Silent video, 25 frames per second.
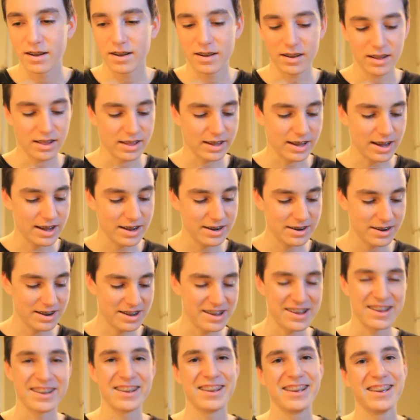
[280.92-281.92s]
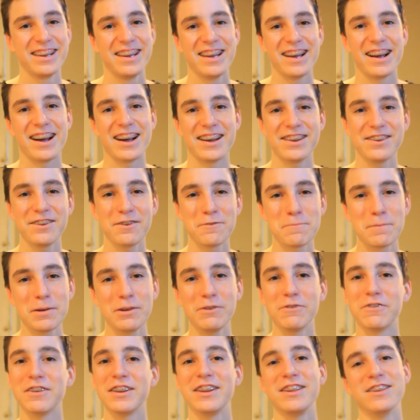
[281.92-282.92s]
Like, I just
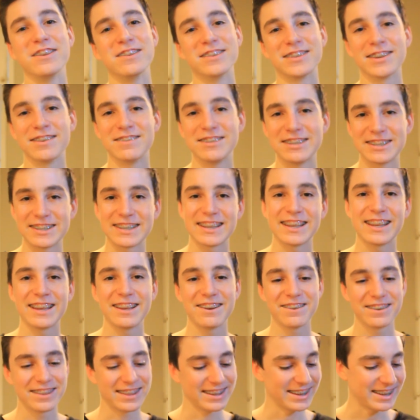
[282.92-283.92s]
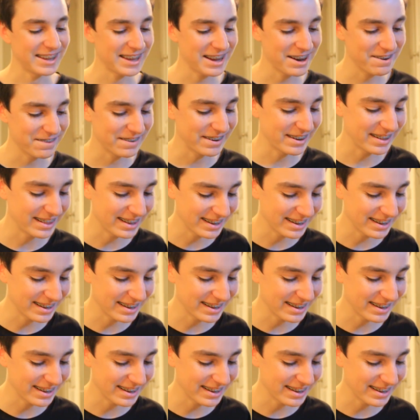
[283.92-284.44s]
make videos. I'm just a kid with a camera.